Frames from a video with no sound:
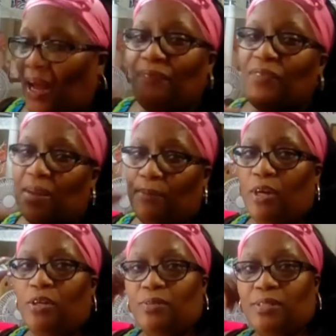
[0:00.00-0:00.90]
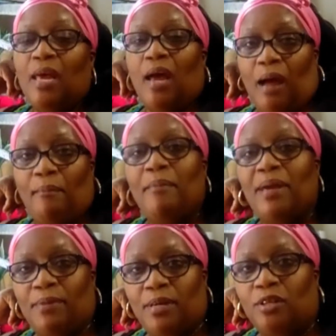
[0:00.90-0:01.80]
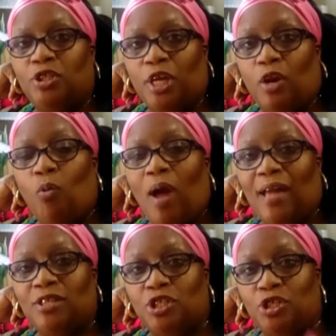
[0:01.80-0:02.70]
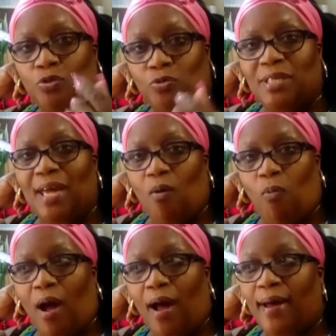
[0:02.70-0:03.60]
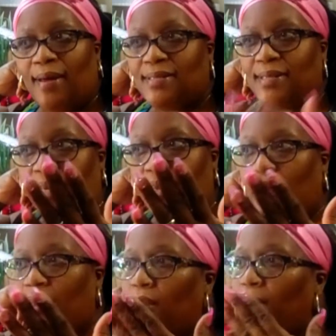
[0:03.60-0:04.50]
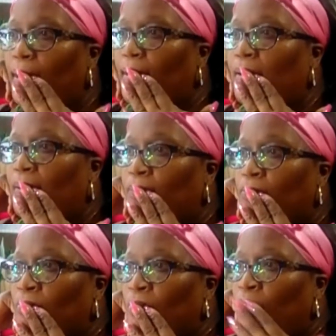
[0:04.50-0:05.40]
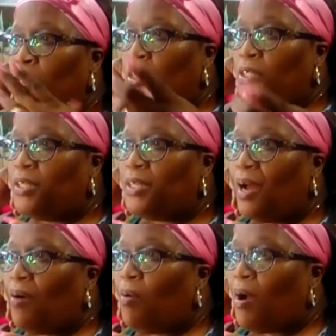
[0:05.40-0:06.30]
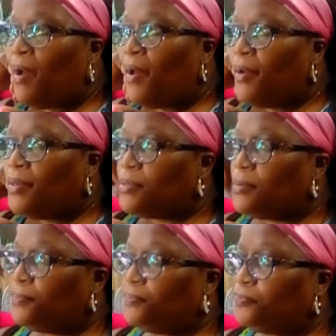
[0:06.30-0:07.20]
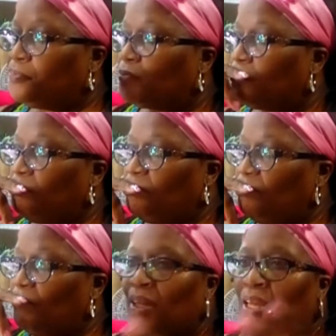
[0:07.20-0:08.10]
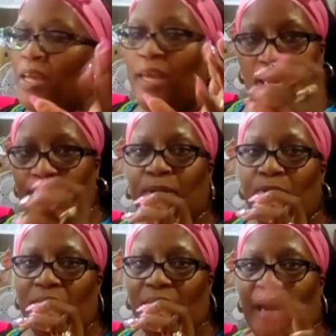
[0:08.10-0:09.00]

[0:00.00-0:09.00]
I think I'm going to do this. I'm going to make me another channel where I just do DIYs and DIYs and beauty.